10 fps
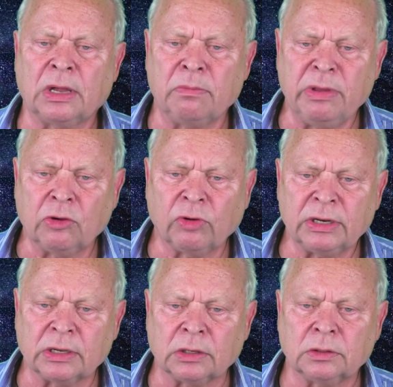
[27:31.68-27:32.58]
and be
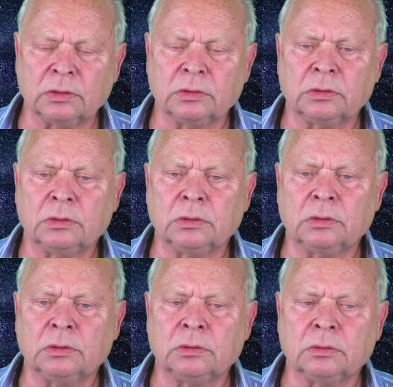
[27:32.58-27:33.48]
critical,
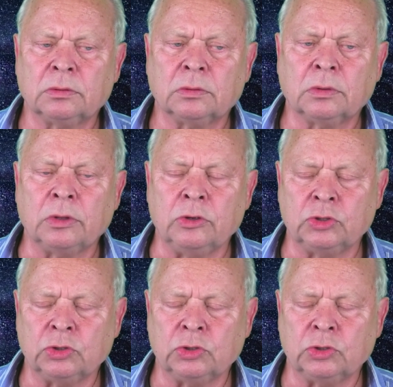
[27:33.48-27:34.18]
you